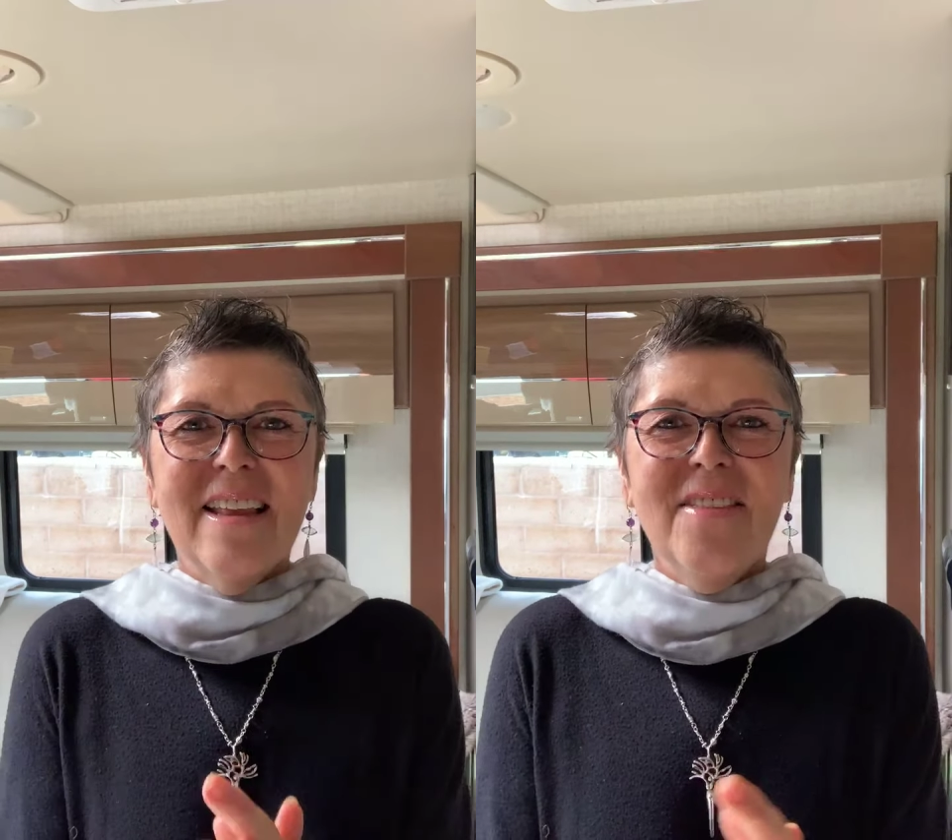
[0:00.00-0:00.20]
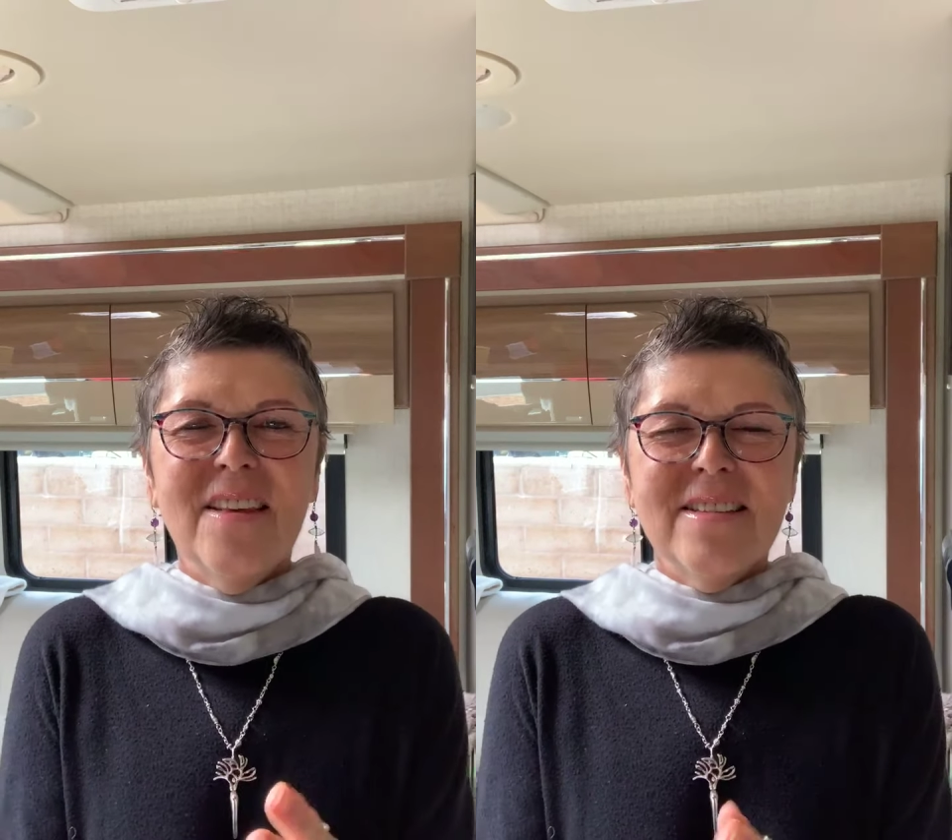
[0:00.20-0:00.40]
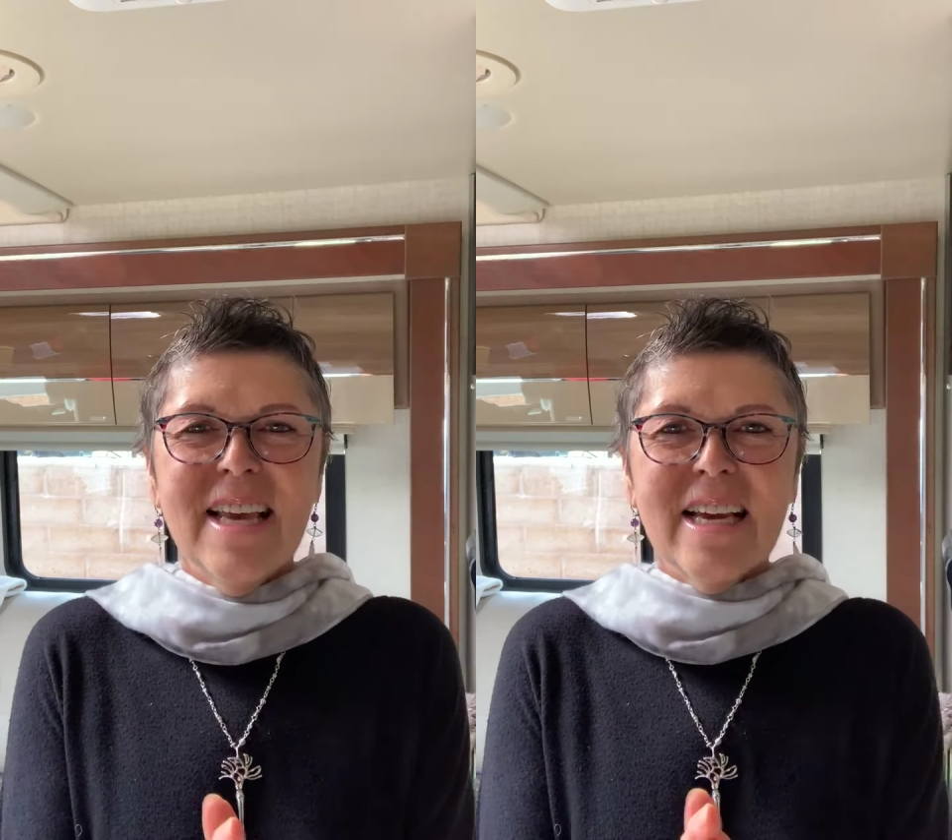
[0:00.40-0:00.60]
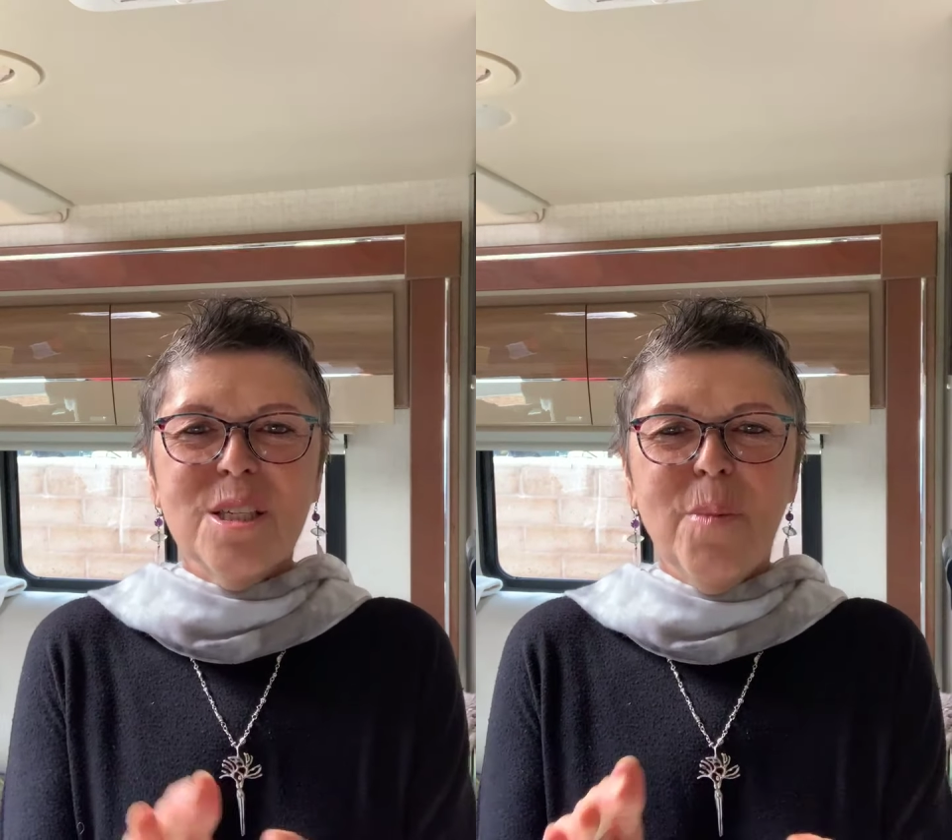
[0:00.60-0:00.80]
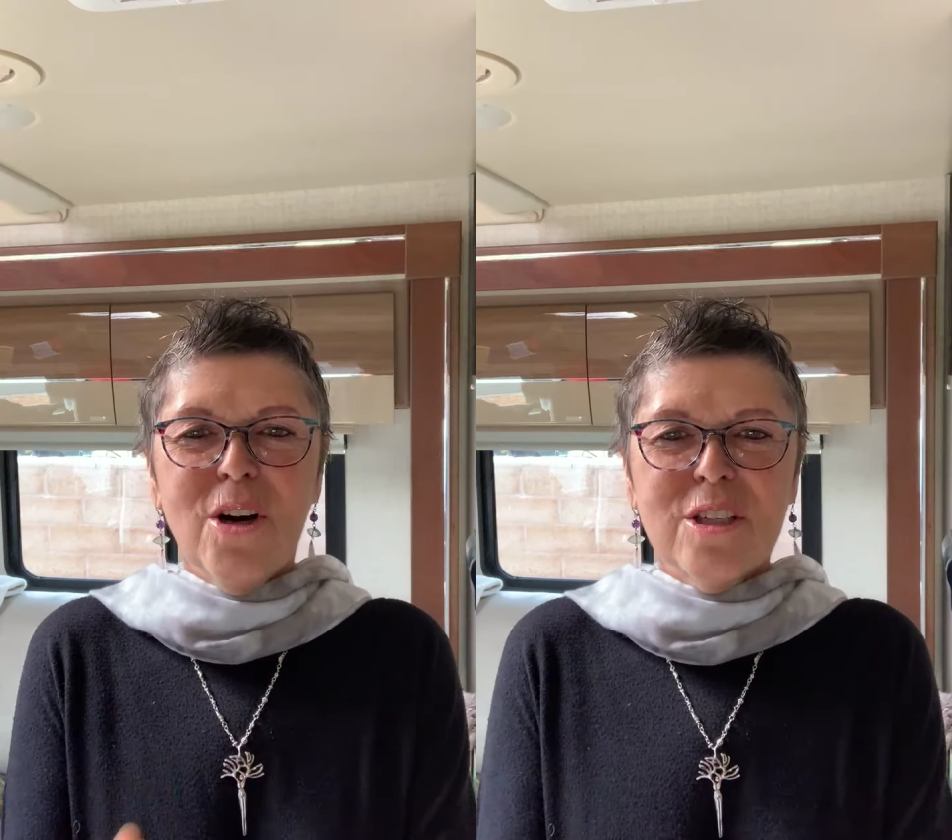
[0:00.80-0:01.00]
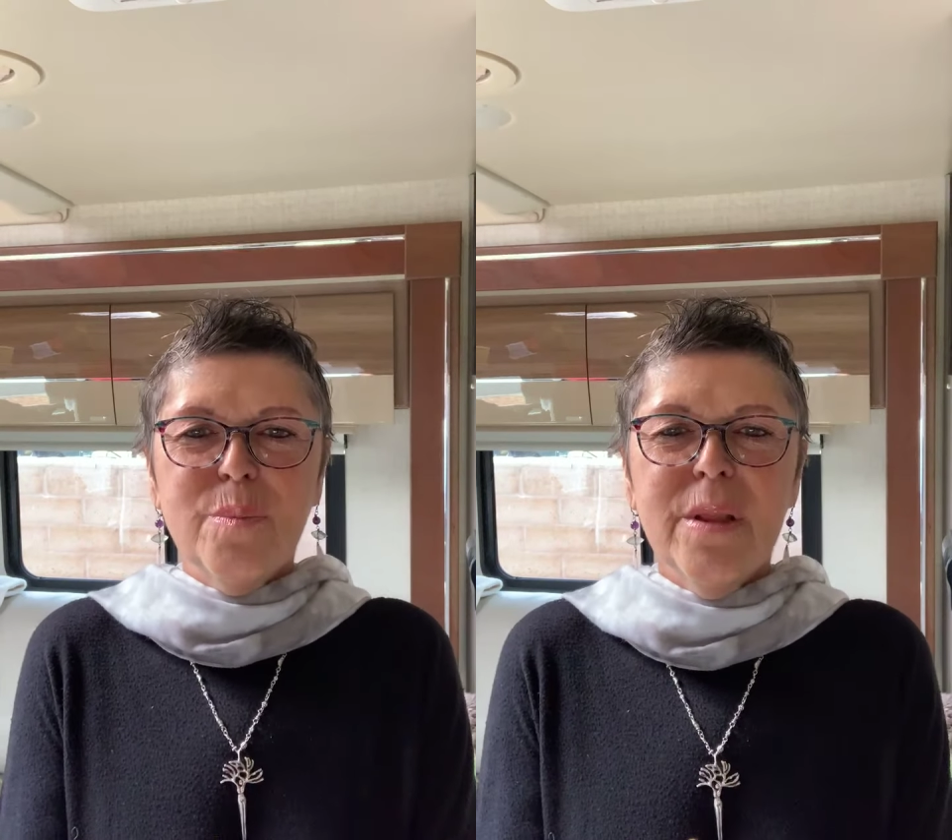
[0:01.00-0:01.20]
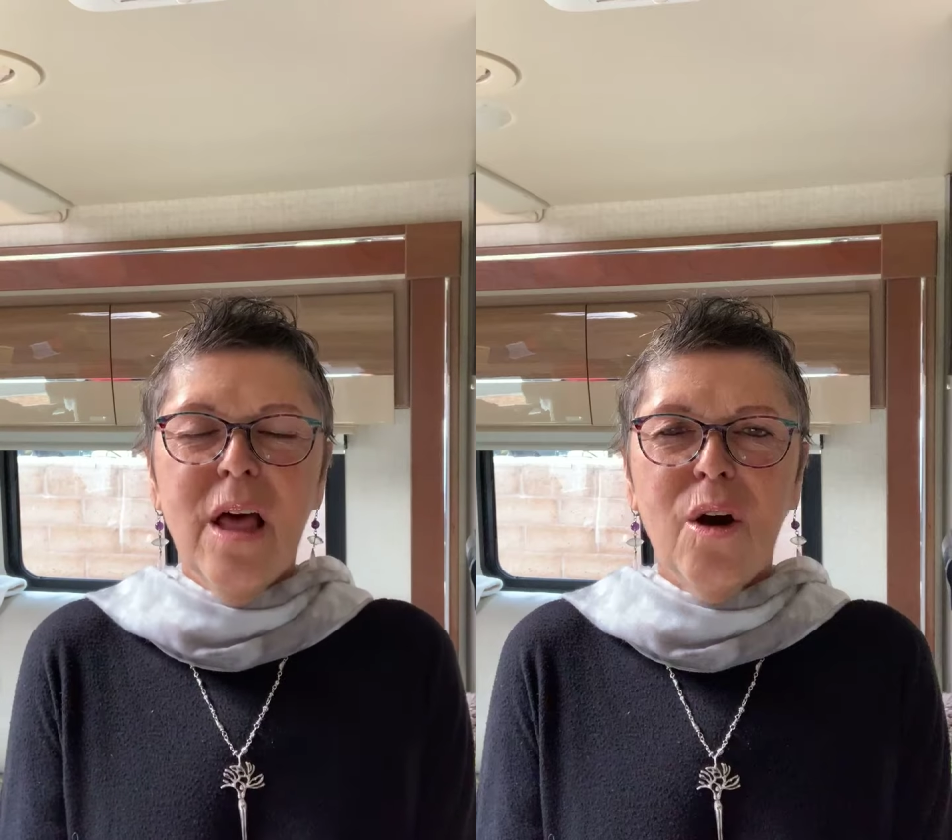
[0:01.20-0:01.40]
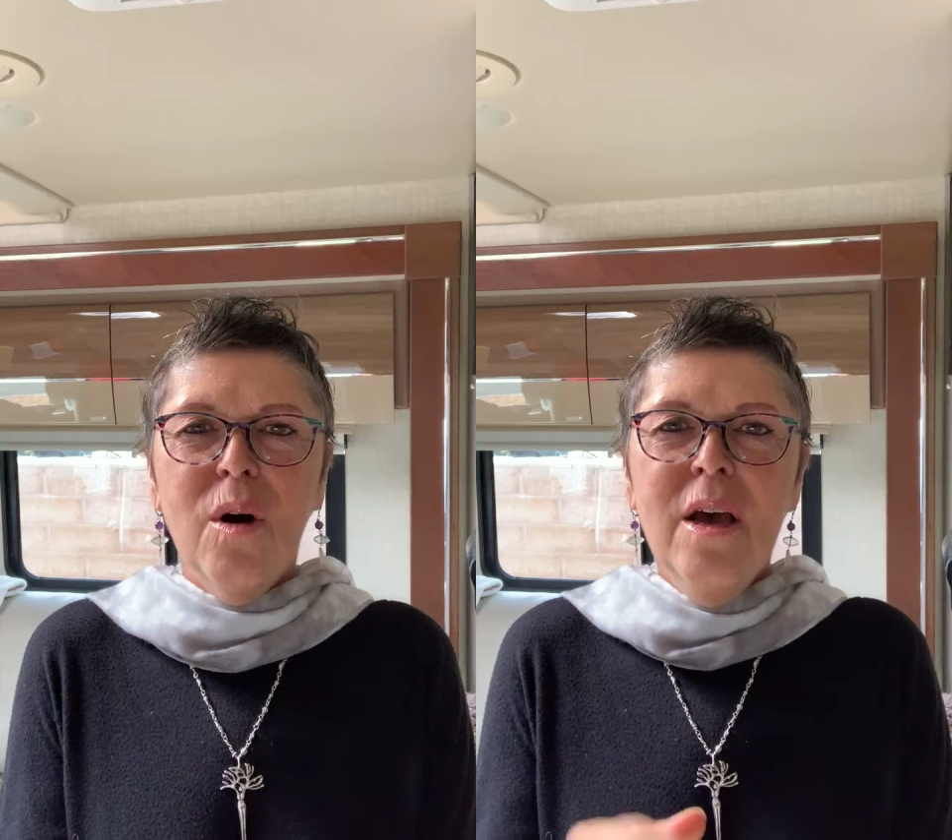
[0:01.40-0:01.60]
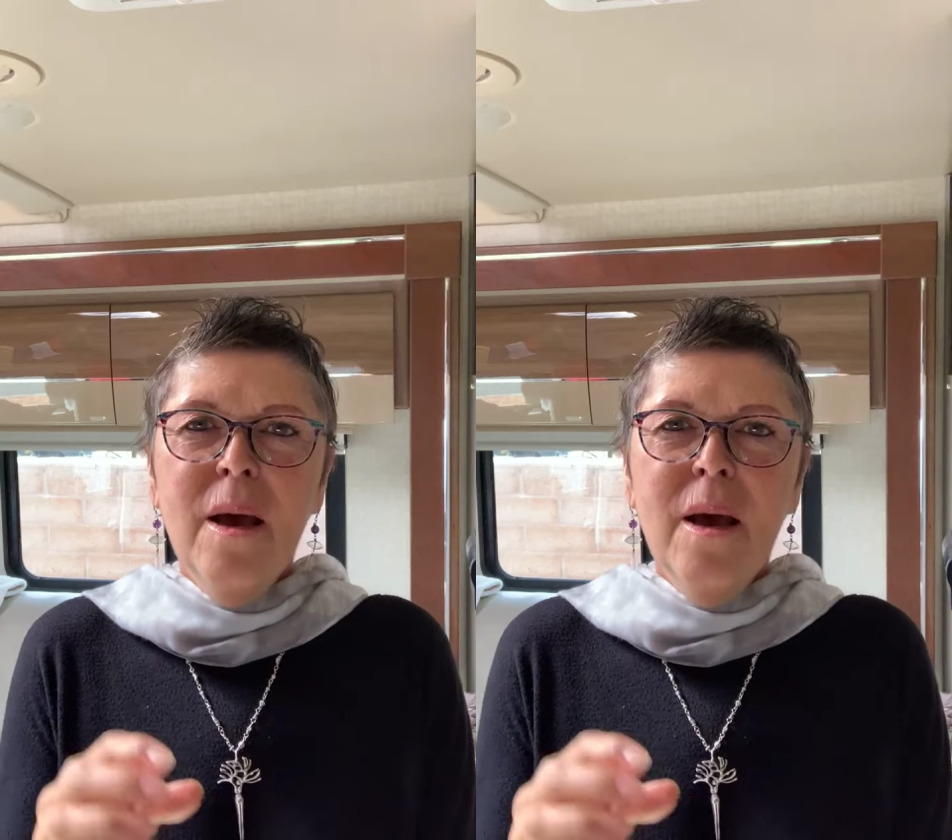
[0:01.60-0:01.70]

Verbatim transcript: in the text box below